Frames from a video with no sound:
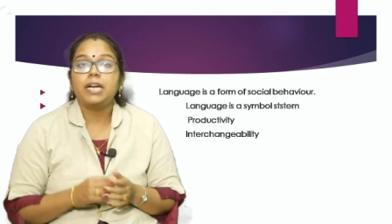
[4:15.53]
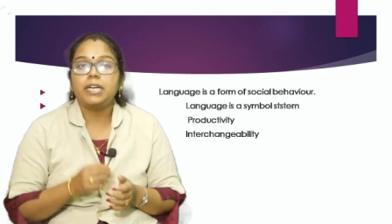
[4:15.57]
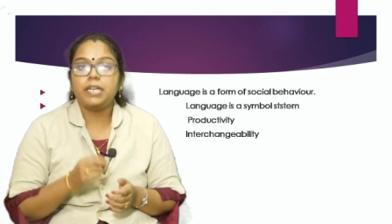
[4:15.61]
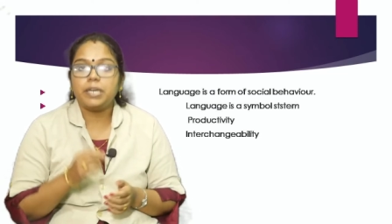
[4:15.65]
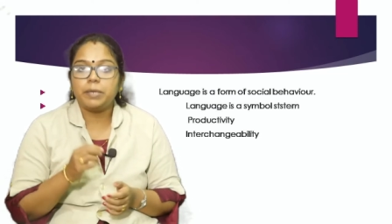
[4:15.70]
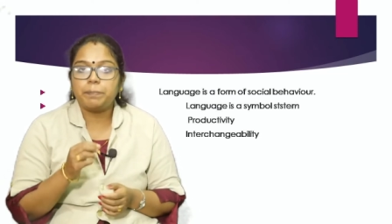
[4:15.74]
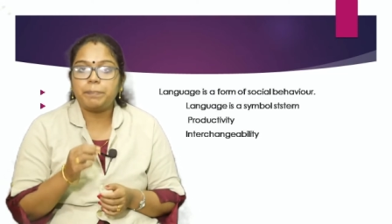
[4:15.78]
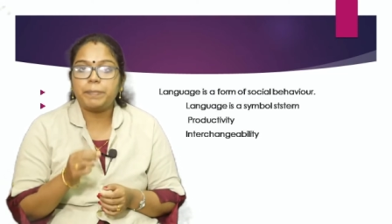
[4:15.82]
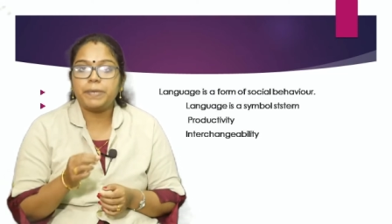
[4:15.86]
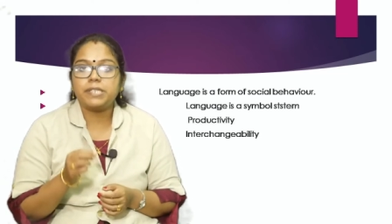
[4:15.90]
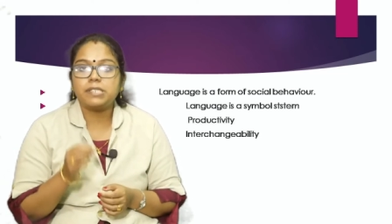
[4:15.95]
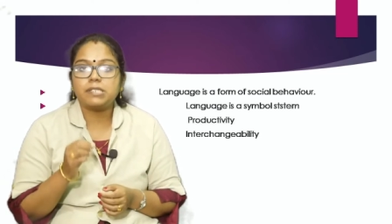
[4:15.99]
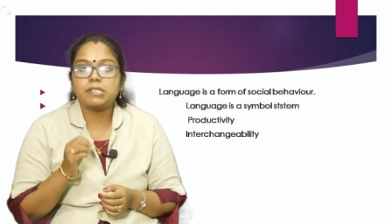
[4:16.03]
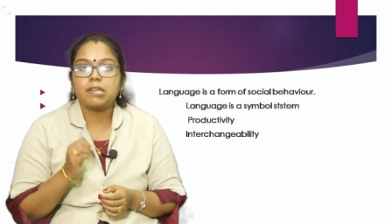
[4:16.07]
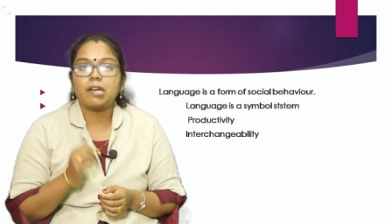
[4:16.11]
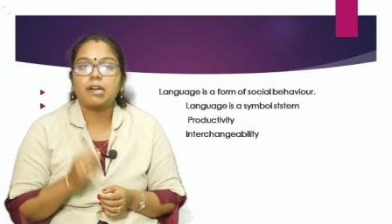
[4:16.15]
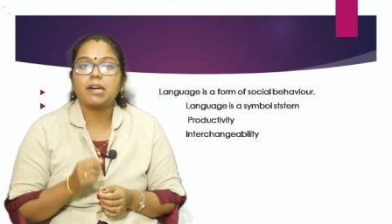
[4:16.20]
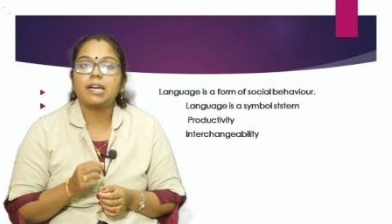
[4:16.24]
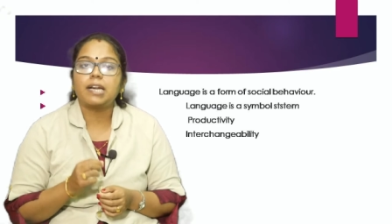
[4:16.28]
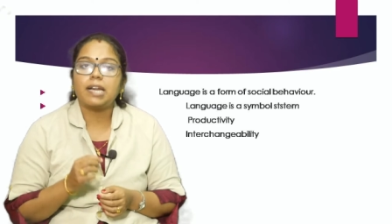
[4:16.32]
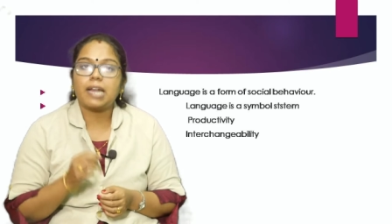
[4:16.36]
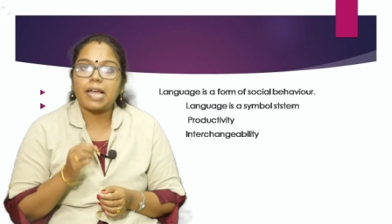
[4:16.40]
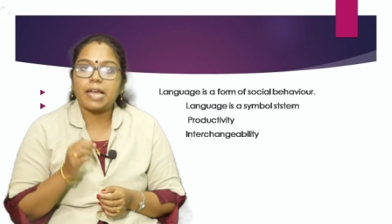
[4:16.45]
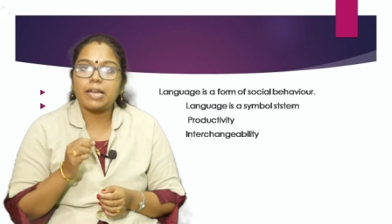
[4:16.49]
depends
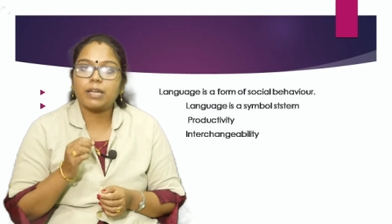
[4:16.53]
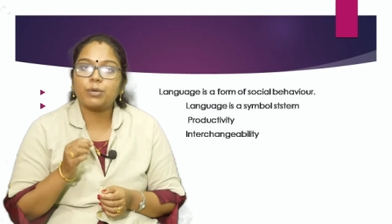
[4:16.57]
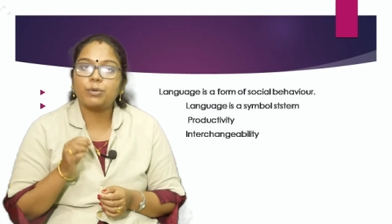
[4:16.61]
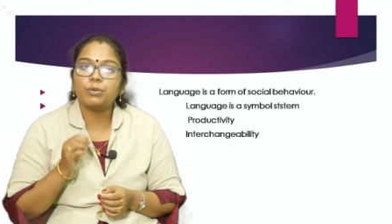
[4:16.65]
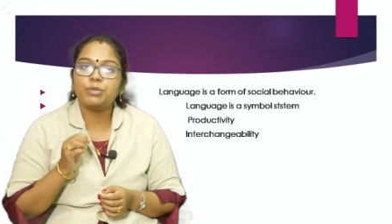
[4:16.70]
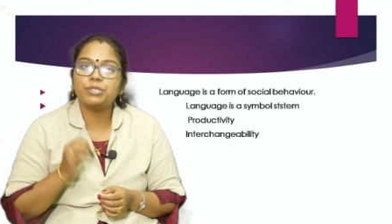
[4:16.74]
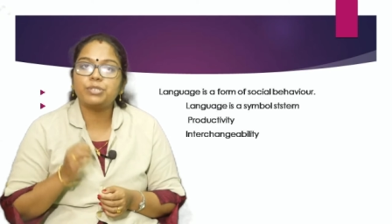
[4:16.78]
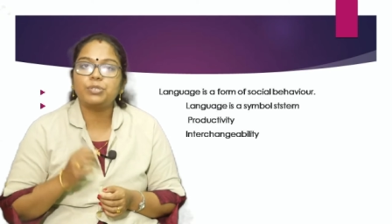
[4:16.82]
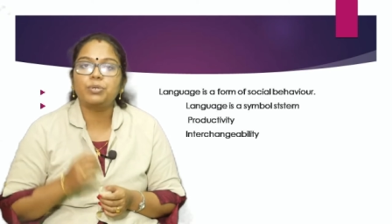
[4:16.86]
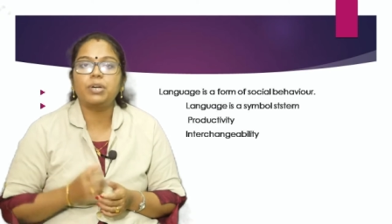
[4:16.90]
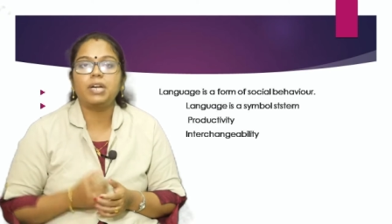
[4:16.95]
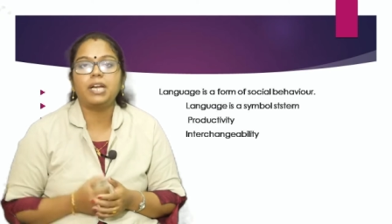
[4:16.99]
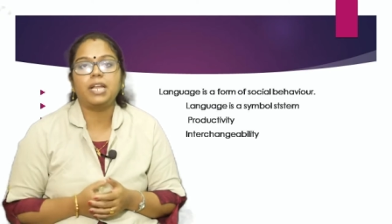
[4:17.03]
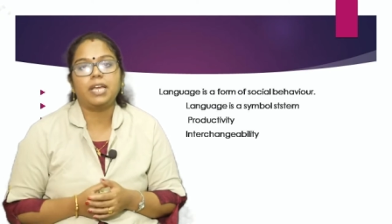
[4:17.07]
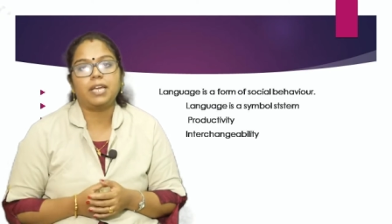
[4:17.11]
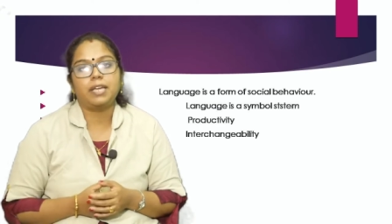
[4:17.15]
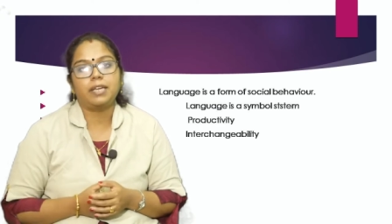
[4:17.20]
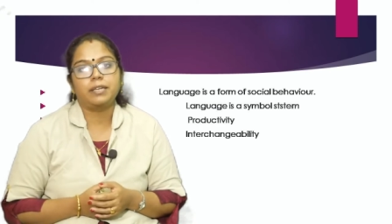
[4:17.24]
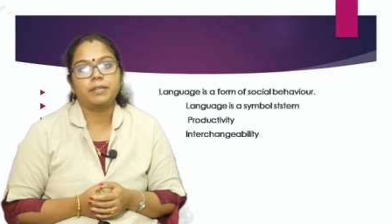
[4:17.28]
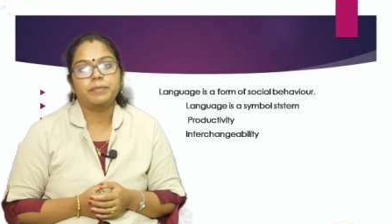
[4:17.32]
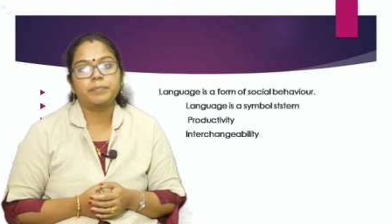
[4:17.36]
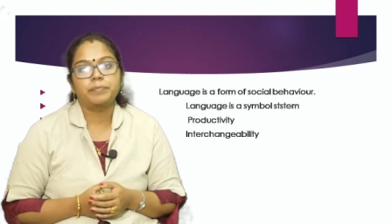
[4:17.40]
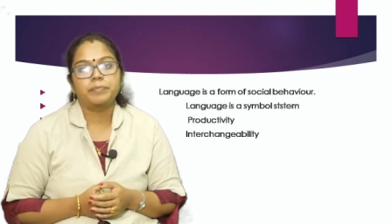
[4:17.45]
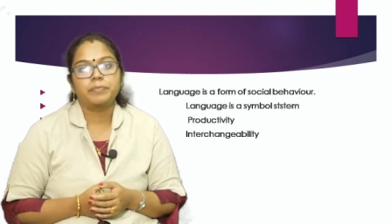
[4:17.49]
on language
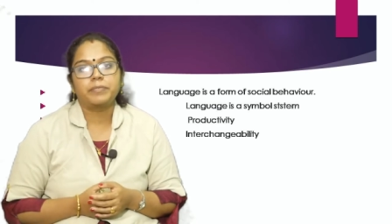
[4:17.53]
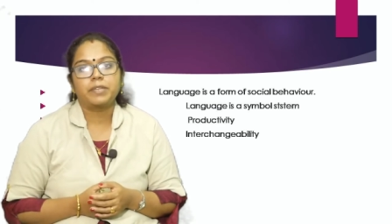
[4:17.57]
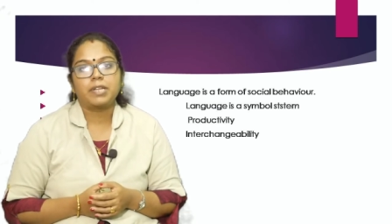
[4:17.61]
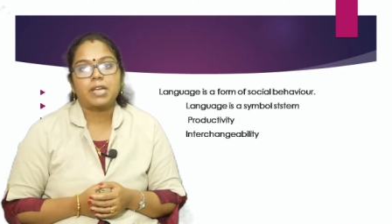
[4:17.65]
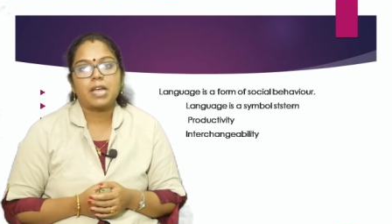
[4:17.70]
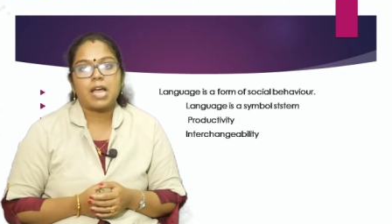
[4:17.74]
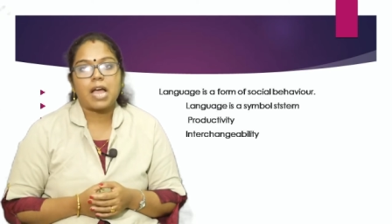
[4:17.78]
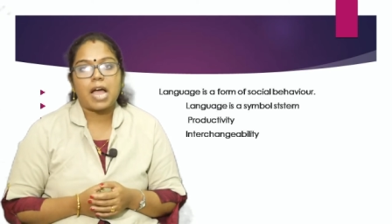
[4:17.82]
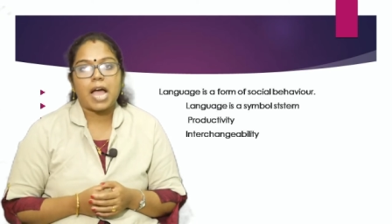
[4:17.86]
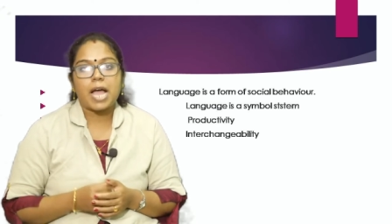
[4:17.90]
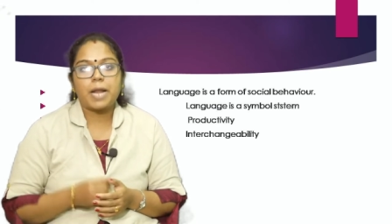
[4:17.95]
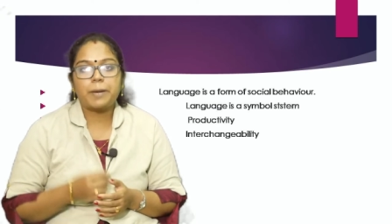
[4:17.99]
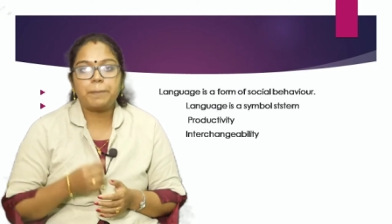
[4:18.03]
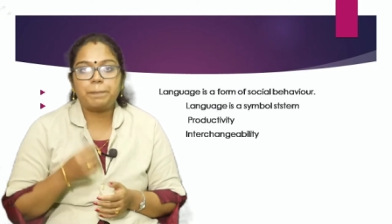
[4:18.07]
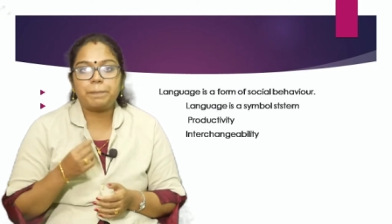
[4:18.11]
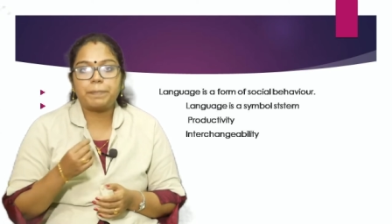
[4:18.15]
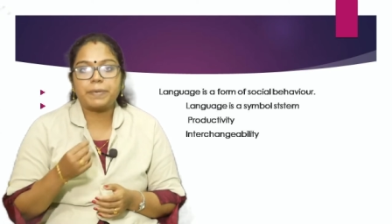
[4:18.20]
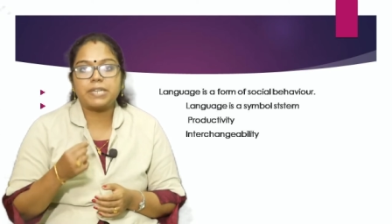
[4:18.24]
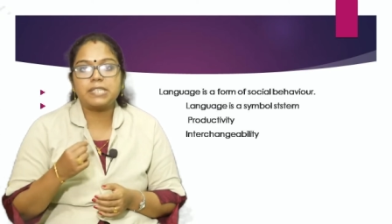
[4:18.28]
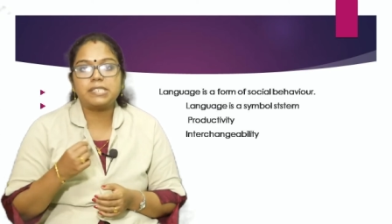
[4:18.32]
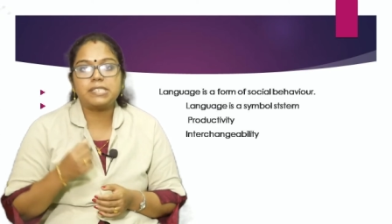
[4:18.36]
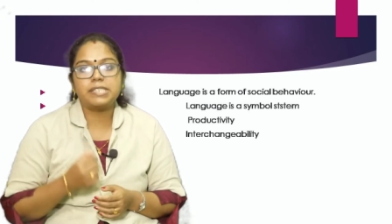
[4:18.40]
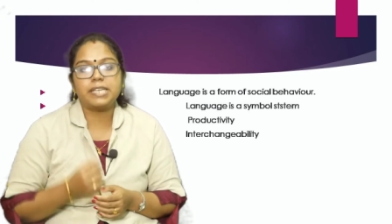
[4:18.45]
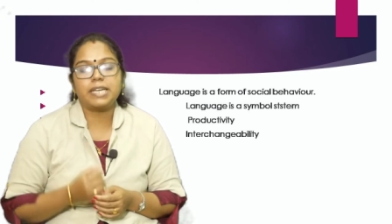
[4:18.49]
only. At
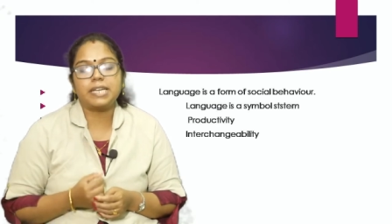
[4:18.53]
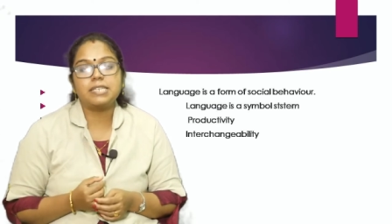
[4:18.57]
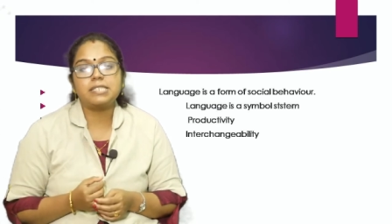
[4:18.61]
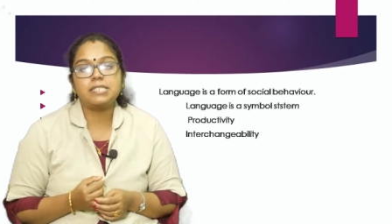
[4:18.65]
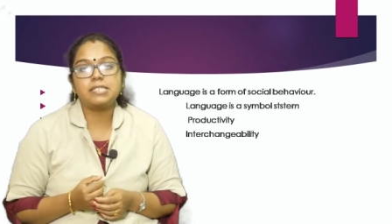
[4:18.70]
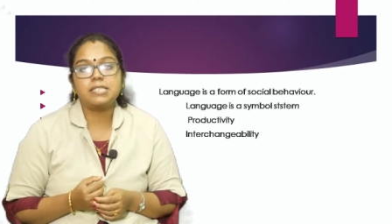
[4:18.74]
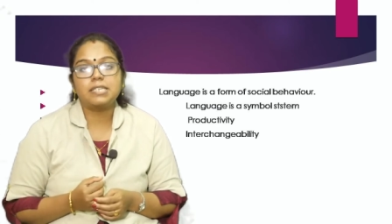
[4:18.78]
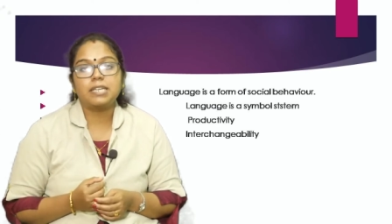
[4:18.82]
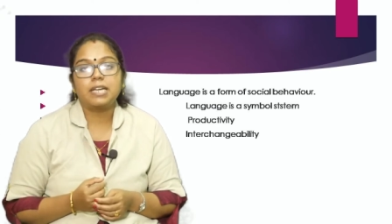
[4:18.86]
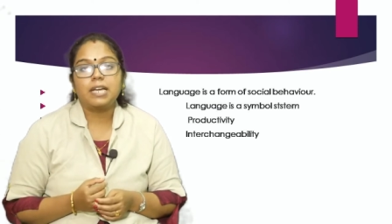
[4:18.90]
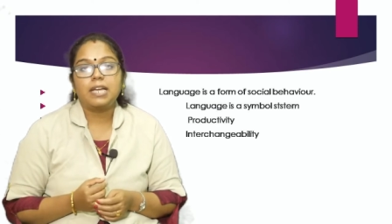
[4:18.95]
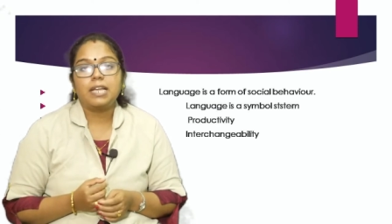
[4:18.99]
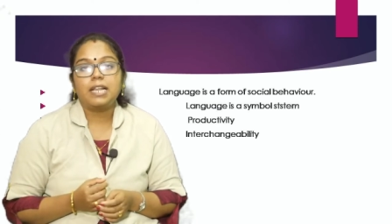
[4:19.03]
present,